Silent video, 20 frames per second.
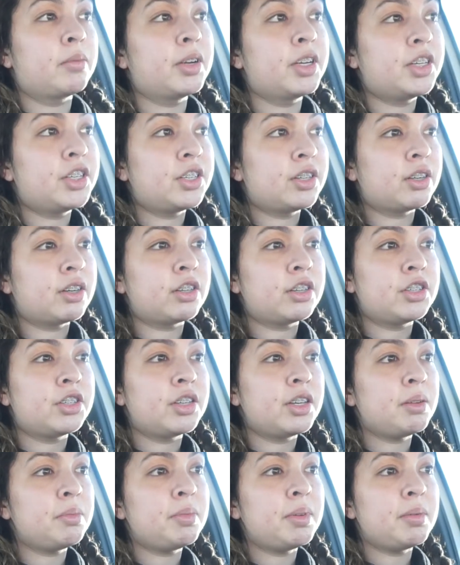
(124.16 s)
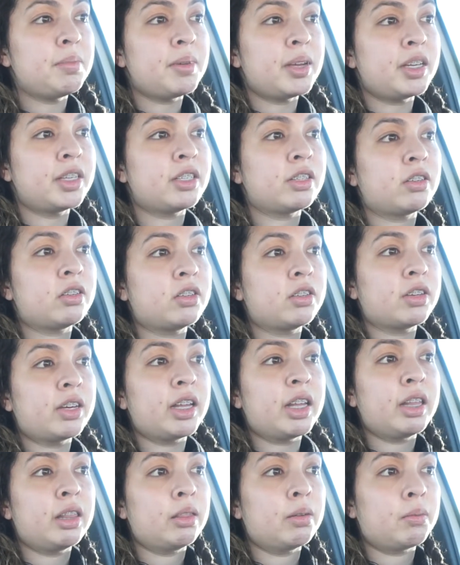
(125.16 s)
which shouldn't be a big deal
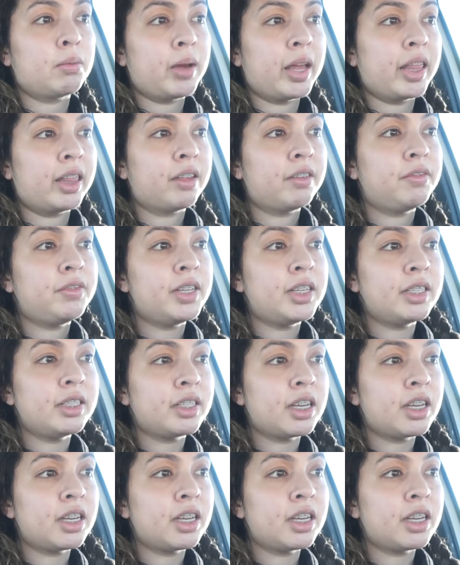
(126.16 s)
during the weightlifting